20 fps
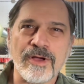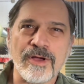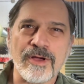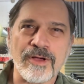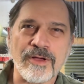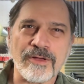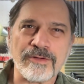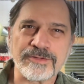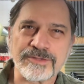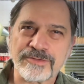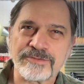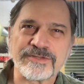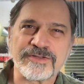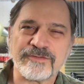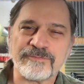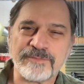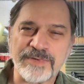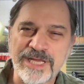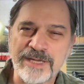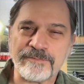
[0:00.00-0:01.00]
all sorts
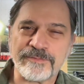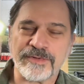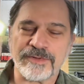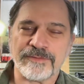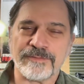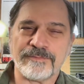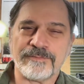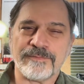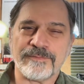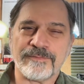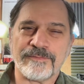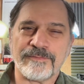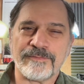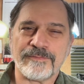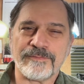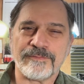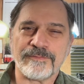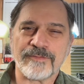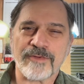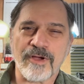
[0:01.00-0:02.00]
of people,
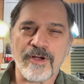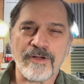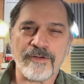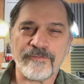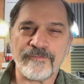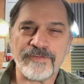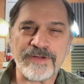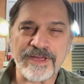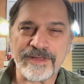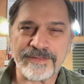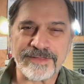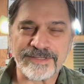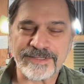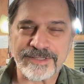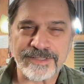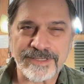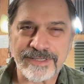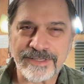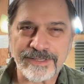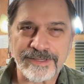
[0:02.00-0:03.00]
all
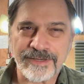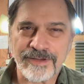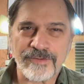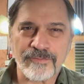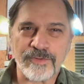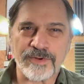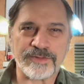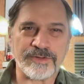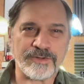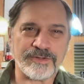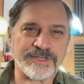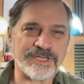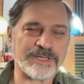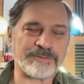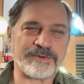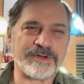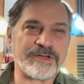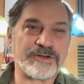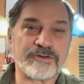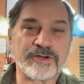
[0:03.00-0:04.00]
faiths, whether you
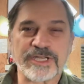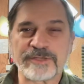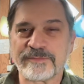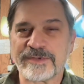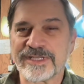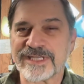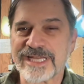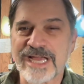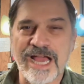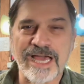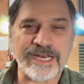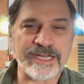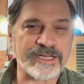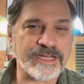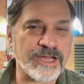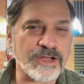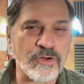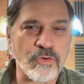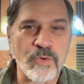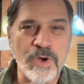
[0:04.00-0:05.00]
celebrate Christmas,
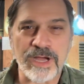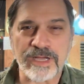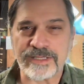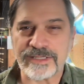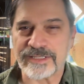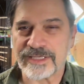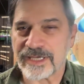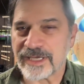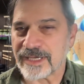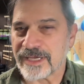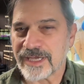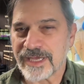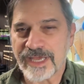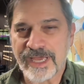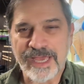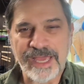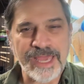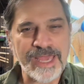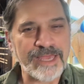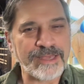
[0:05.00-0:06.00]
Hanukkah, Kwanzaa,
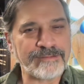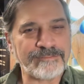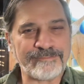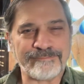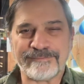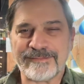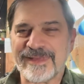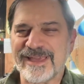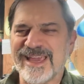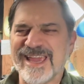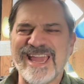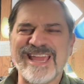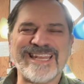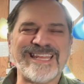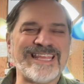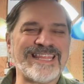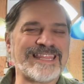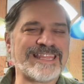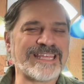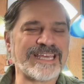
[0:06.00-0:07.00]

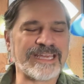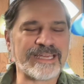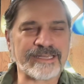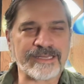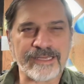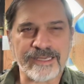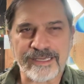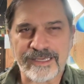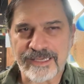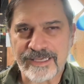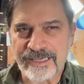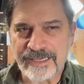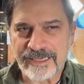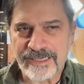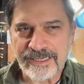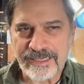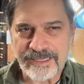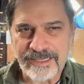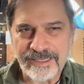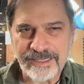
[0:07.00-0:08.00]
anything,
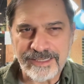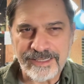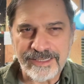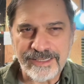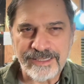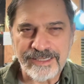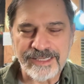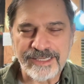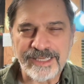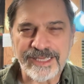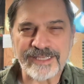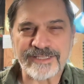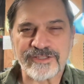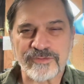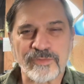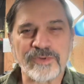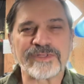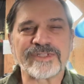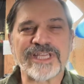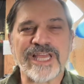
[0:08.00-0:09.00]
it's
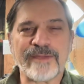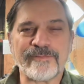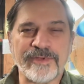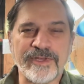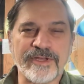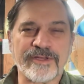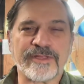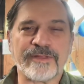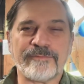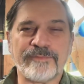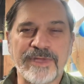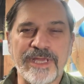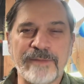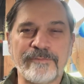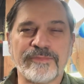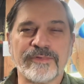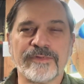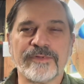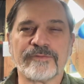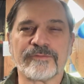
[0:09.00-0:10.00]
the one time of year that
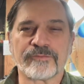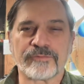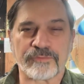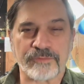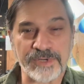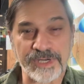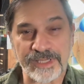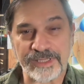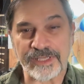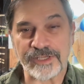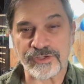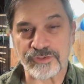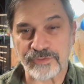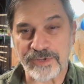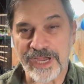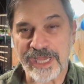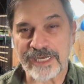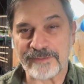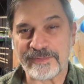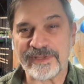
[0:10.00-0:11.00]
people really
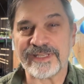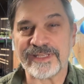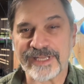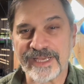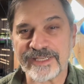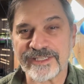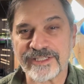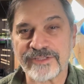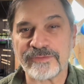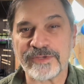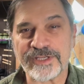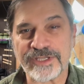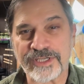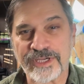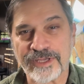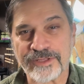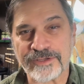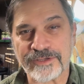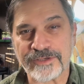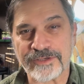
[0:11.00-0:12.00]
try to be nice to each
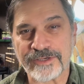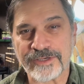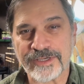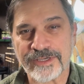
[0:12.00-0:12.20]
other.